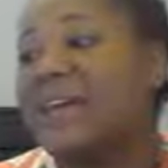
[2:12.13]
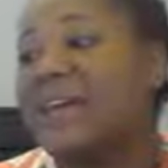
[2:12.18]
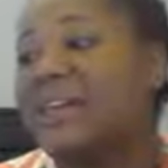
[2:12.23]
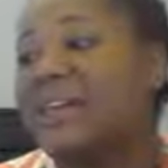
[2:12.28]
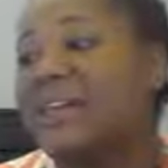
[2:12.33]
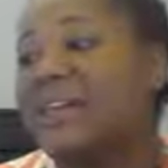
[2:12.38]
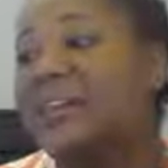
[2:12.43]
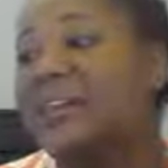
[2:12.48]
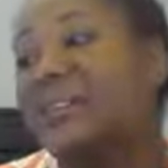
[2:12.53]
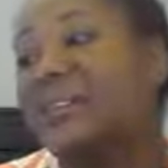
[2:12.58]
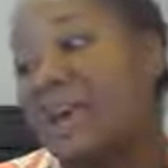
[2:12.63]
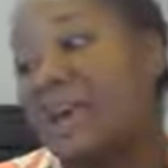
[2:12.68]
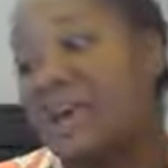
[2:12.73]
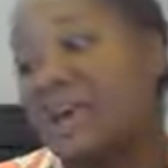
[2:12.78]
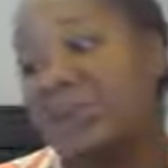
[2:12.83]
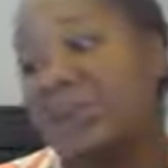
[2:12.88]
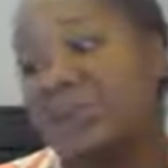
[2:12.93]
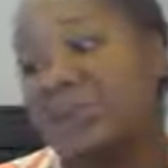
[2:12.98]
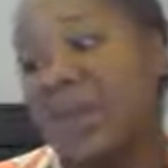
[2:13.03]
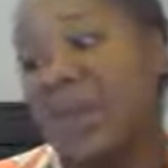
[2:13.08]
This
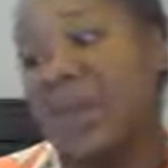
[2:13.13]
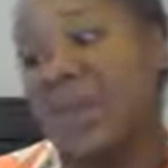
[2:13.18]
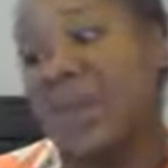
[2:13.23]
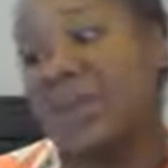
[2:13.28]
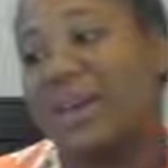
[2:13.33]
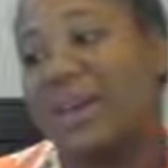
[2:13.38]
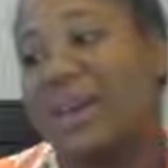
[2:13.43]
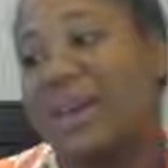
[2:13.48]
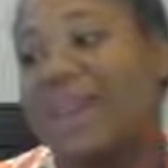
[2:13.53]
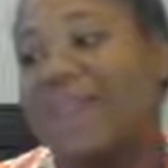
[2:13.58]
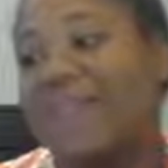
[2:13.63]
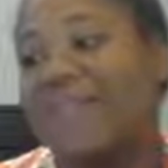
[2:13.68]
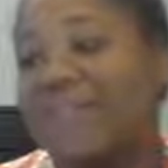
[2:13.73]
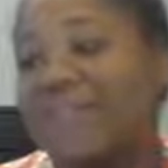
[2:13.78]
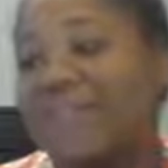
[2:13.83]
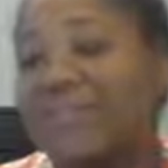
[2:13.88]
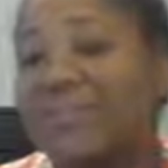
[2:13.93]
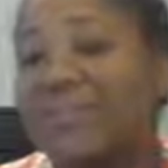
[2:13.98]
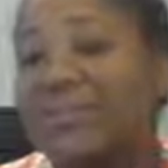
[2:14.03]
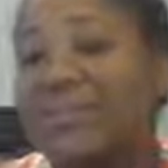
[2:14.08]
cupcake
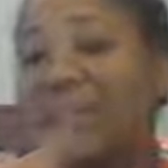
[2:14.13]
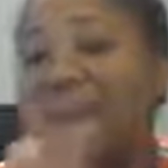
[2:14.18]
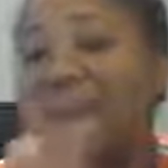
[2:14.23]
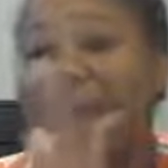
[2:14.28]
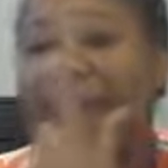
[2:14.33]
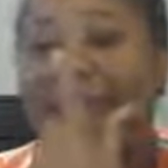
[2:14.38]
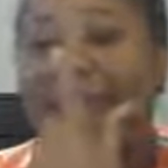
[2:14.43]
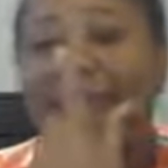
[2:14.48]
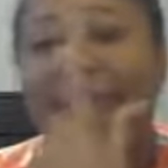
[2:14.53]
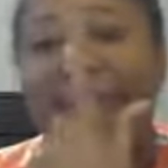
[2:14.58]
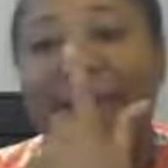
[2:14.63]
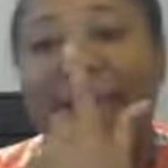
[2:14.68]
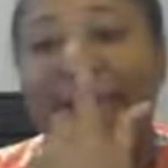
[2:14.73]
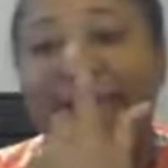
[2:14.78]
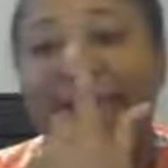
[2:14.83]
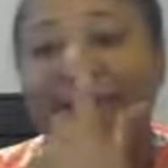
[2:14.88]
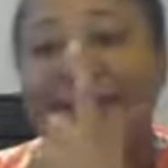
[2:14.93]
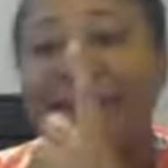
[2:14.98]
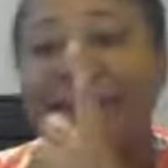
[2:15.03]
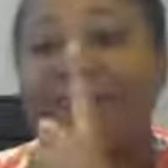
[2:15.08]
feels like
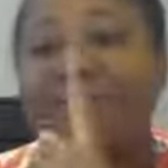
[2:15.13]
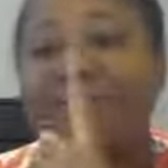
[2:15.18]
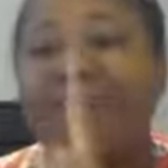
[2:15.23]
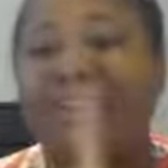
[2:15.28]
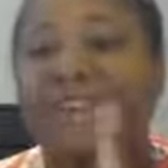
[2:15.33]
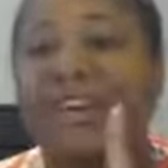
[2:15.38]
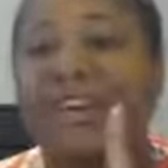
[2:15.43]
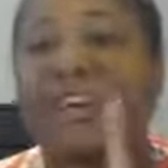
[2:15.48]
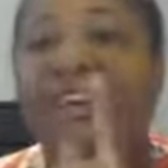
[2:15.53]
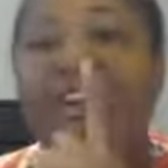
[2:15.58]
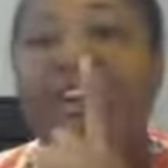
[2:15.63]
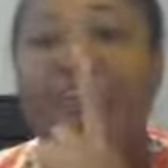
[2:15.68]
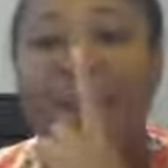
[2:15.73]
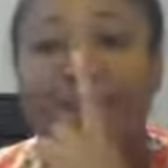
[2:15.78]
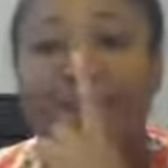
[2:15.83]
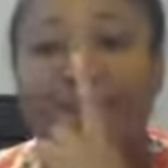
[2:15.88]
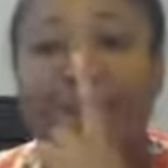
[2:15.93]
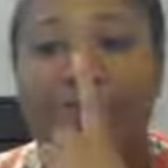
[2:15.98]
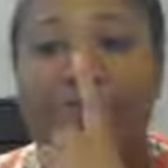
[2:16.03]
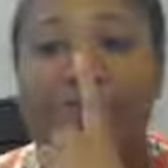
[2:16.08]
Take your finger
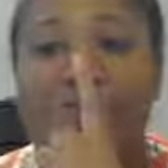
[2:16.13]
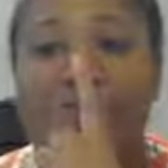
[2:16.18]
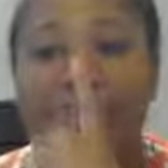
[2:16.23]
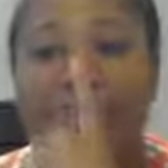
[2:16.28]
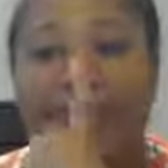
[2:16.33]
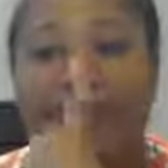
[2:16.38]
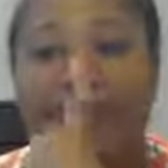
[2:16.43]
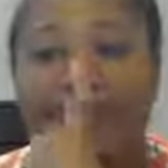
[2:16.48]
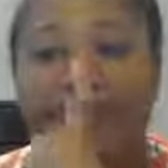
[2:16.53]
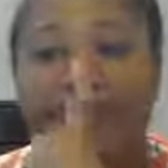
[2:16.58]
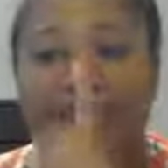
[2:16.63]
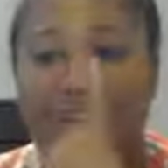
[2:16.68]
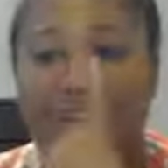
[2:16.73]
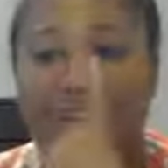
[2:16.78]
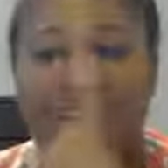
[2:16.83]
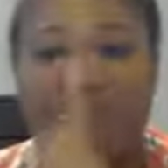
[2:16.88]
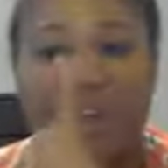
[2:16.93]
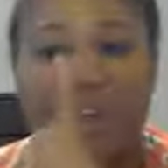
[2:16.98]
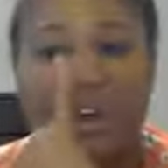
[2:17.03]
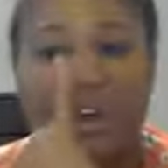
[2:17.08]
and rub the front
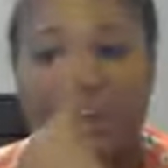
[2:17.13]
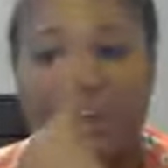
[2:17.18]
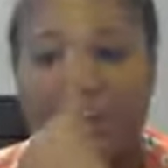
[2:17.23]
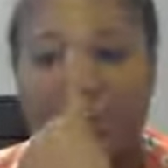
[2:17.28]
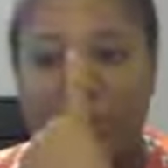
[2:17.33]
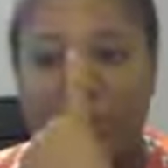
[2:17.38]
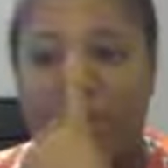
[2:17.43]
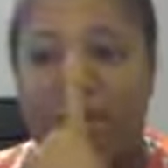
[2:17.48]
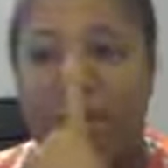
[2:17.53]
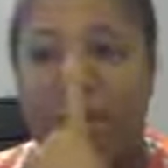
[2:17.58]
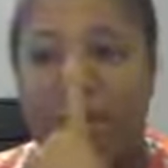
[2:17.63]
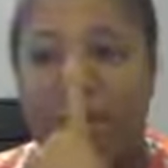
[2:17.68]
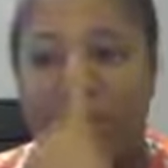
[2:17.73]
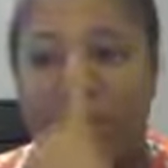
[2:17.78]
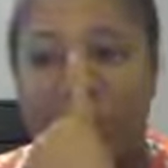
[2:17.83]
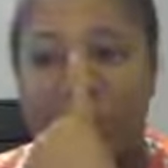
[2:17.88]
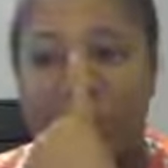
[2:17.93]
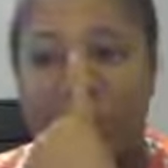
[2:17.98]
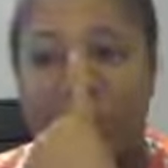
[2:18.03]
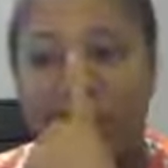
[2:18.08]
of your nose
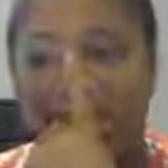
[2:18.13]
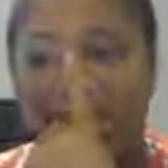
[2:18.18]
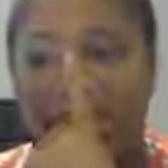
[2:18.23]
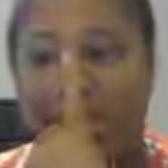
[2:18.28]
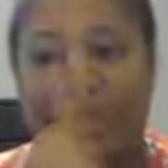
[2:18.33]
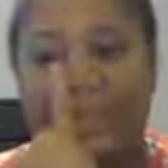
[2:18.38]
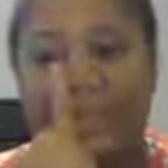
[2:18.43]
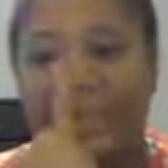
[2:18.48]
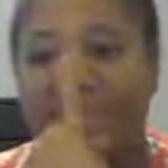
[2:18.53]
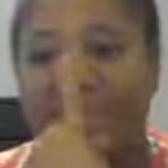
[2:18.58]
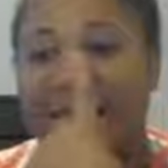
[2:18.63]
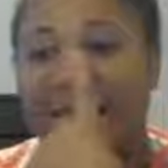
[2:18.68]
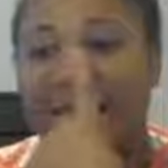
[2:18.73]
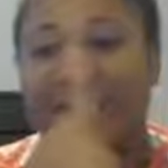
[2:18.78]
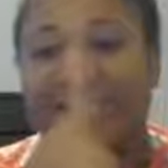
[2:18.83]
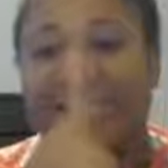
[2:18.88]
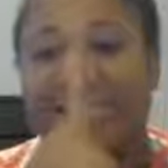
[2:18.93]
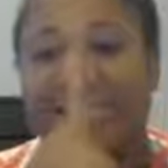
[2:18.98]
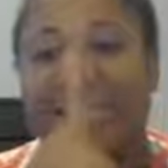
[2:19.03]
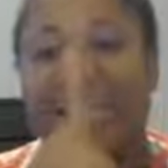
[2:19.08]
up and down or
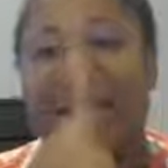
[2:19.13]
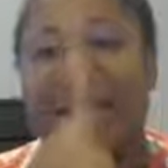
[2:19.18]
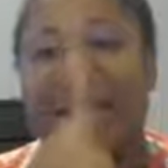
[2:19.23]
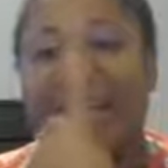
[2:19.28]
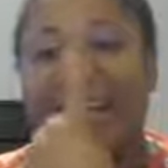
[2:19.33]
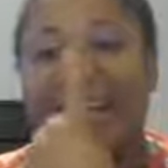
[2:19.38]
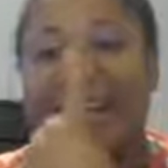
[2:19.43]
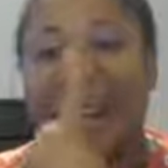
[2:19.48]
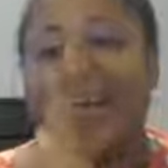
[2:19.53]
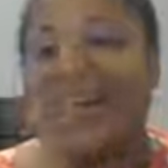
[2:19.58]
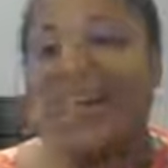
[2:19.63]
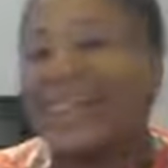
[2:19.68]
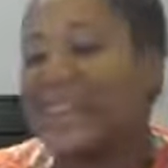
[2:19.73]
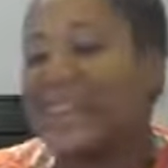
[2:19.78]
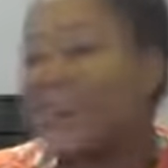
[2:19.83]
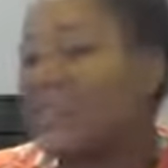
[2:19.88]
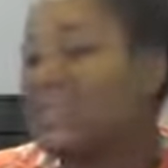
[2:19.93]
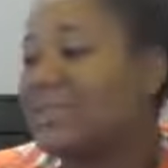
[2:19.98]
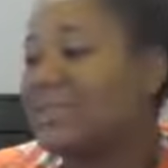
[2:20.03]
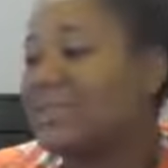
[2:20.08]
side to side.
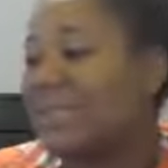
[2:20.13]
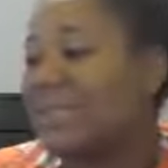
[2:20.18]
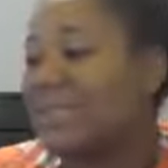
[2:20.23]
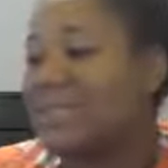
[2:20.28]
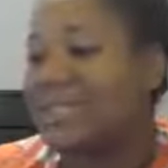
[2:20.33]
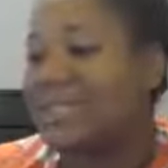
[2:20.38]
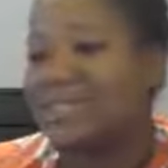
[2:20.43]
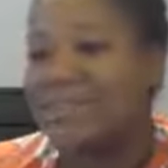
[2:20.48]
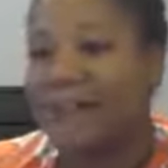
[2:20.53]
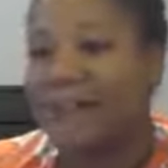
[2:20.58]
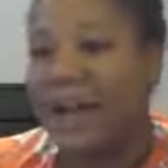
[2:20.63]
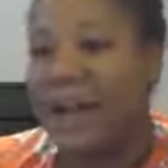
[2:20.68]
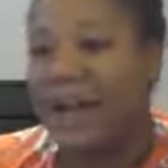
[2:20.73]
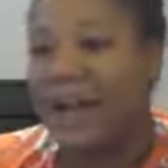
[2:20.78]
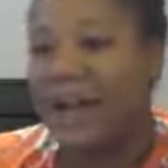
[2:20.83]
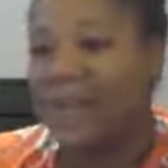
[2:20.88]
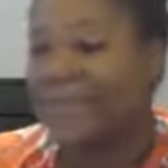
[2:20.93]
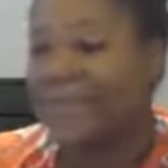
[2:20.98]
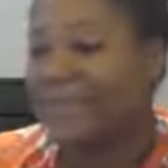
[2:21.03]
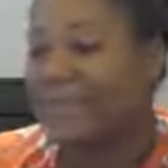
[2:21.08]
That's what this
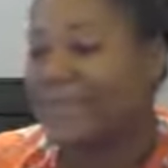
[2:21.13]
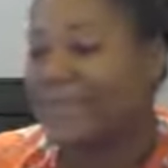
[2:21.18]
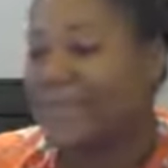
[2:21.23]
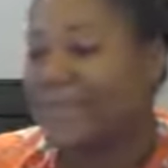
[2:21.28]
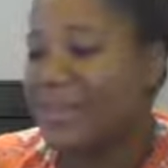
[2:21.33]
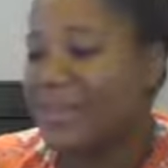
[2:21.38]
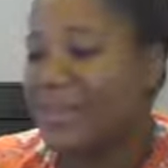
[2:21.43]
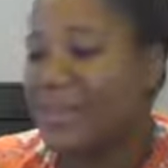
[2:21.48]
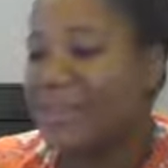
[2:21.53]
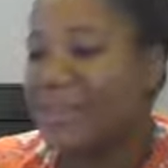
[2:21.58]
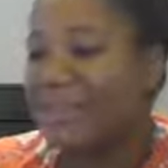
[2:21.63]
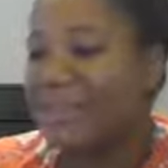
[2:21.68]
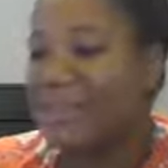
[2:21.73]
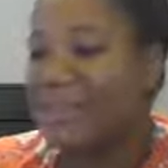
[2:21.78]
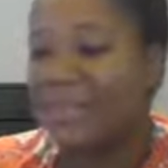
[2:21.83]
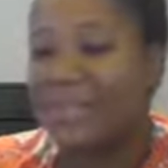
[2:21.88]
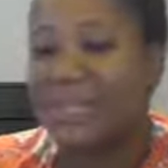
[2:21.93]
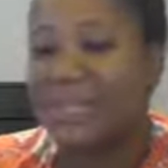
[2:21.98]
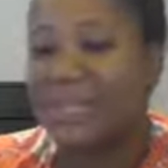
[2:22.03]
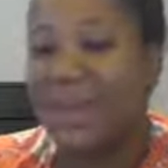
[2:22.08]
um that's
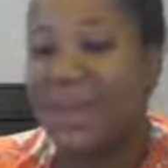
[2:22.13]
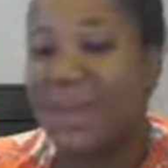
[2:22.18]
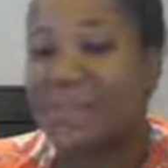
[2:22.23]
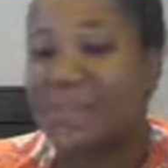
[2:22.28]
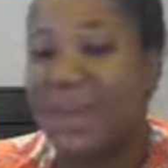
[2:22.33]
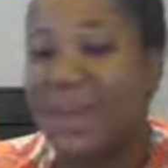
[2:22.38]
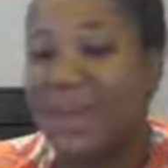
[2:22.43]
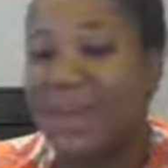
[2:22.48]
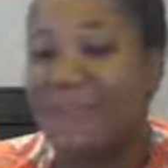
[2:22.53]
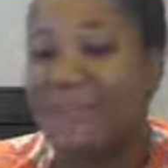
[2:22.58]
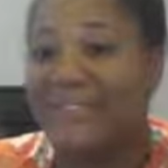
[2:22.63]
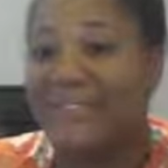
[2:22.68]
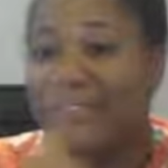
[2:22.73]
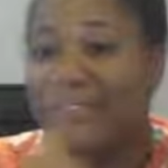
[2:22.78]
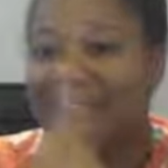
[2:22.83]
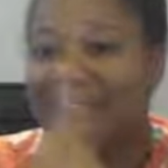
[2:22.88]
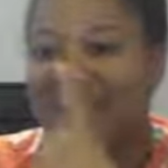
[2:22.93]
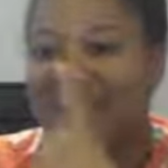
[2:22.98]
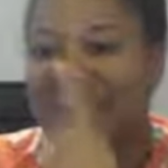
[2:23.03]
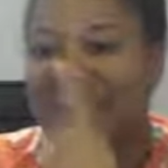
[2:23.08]
what this cupcake
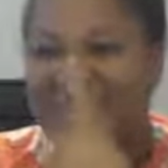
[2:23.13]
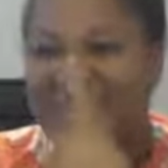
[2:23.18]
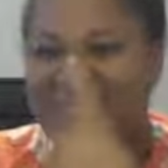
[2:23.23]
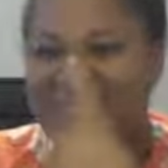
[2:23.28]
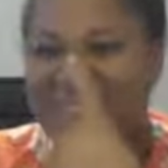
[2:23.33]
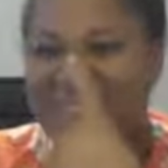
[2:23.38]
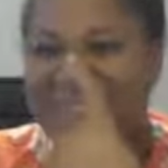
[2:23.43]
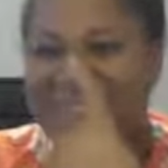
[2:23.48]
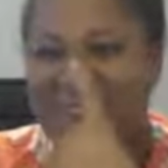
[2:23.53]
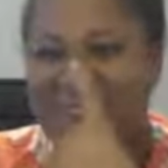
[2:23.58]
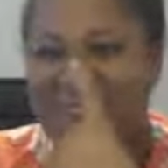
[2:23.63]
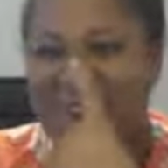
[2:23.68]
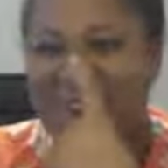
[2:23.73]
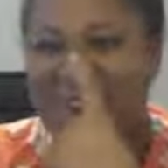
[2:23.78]
feels like. It feels like